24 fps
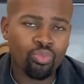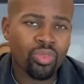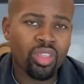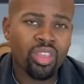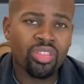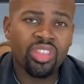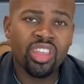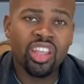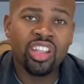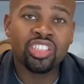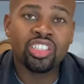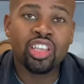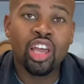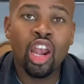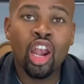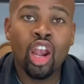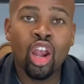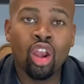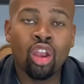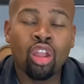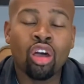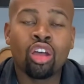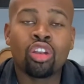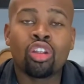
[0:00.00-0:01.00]
there's a
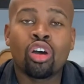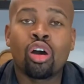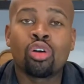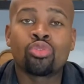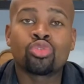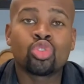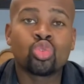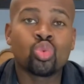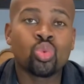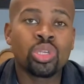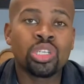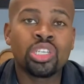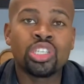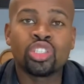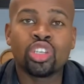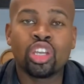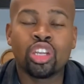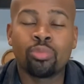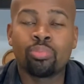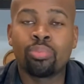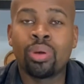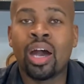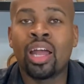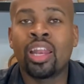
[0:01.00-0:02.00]
lot of sweetness on
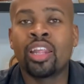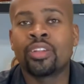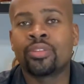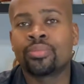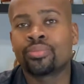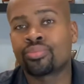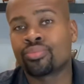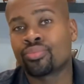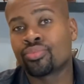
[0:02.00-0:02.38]
the palate.